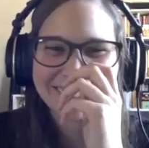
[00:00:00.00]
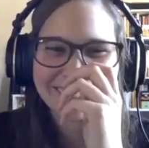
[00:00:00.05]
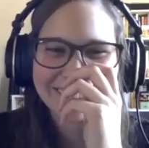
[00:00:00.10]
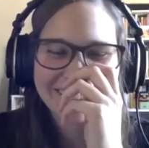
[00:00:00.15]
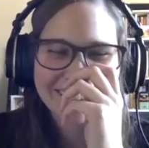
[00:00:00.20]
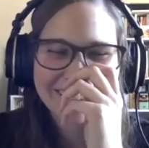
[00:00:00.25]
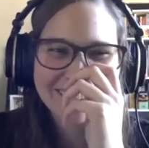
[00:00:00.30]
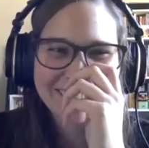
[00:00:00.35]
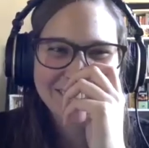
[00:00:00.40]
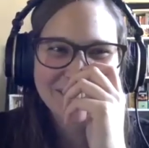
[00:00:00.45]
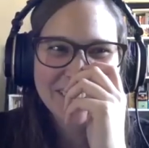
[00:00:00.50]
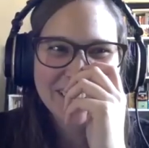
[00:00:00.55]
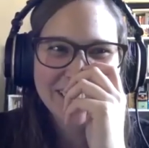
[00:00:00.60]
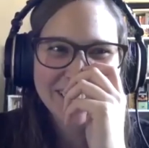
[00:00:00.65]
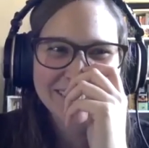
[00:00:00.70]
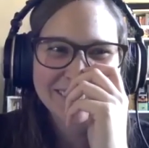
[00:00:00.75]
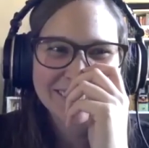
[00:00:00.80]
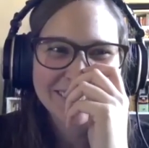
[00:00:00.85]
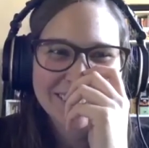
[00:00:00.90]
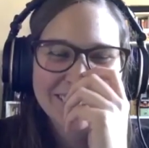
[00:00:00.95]
Oh
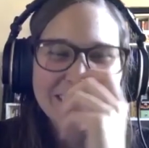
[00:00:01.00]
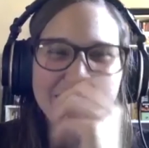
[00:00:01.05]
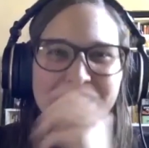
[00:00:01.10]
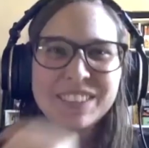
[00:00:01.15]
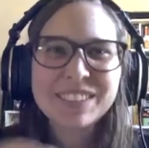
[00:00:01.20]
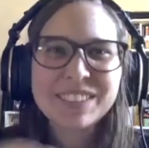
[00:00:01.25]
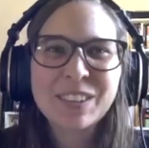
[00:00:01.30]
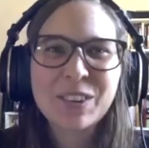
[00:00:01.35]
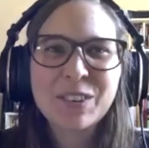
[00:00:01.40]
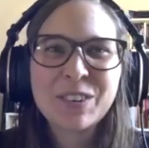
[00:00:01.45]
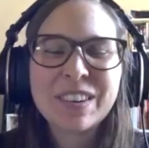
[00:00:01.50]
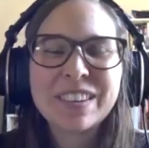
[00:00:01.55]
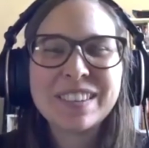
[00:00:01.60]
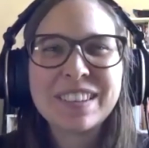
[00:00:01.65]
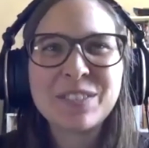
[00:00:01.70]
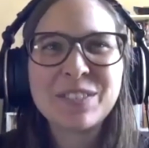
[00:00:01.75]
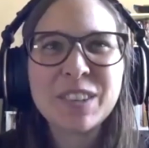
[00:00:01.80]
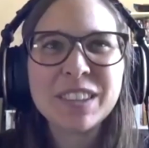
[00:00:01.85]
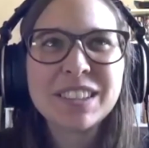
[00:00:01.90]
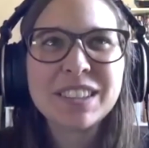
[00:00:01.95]
man. So
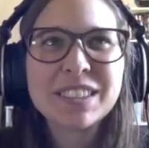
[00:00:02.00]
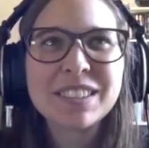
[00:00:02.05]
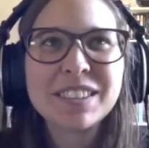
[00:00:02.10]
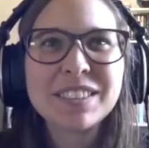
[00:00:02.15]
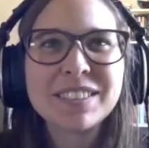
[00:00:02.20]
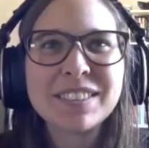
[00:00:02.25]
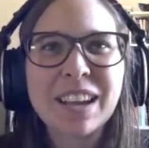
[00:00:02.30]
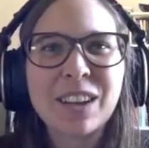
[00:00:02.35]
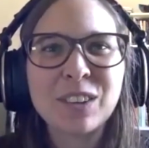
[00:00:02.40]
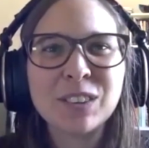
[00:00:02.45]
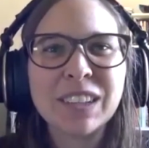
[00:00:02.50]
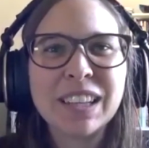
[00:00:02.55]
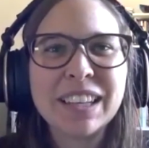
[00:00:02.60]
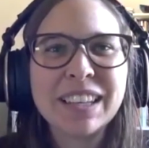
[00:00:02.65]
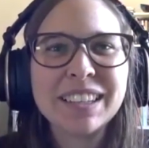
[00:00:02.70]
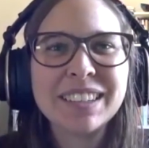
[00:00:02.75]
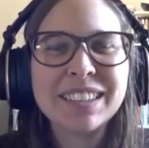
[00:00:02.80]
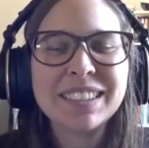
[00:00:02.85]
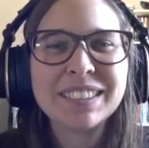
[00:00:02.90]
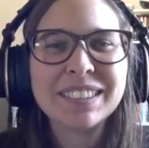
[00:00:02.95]
it really does sound
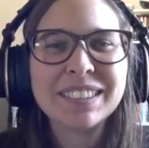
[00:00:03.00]
like